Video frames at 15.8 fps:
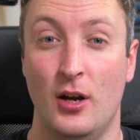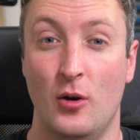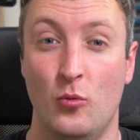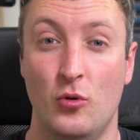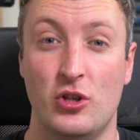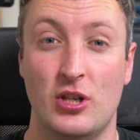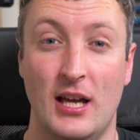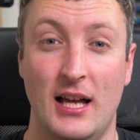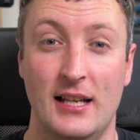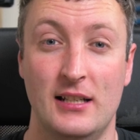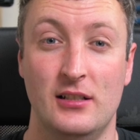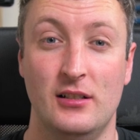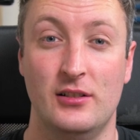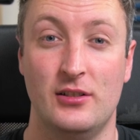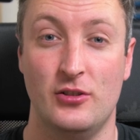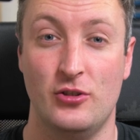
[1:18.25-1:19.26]
which
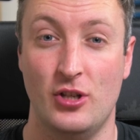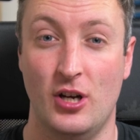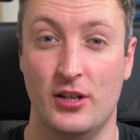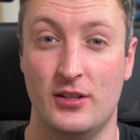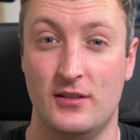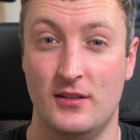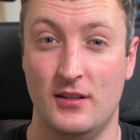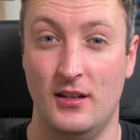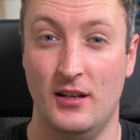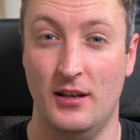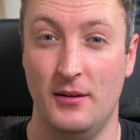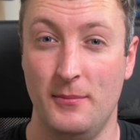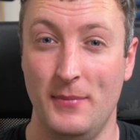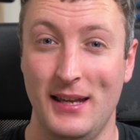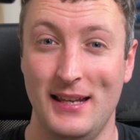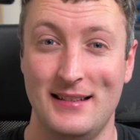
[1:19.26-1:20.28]
handled shots
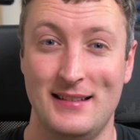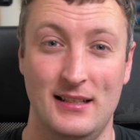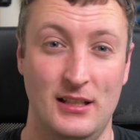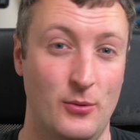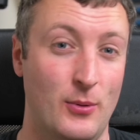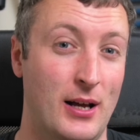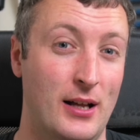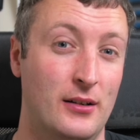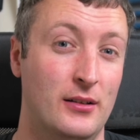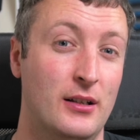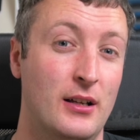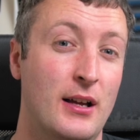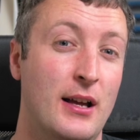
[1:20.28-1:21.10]
amazingly well.